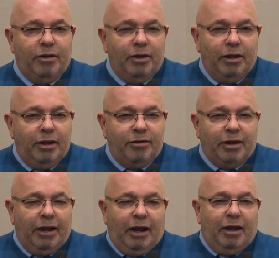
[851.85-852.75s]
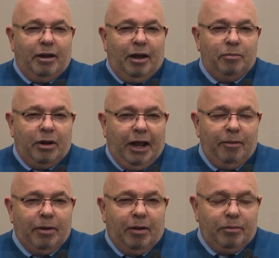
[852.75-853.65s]
He's saying, I'm not
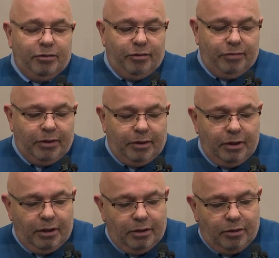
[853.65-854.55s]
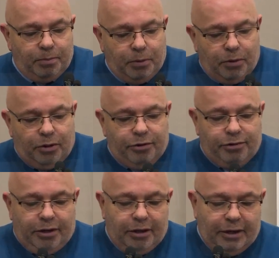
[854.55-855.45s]
able, I'm just of the, the poorest
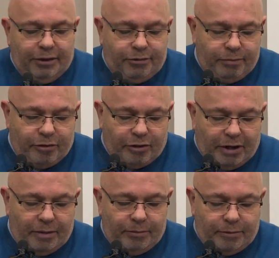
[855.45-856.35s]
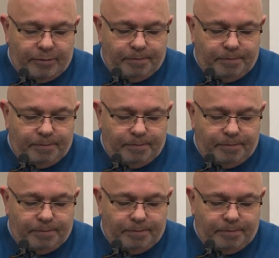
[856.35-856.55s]
and the least of the tribes.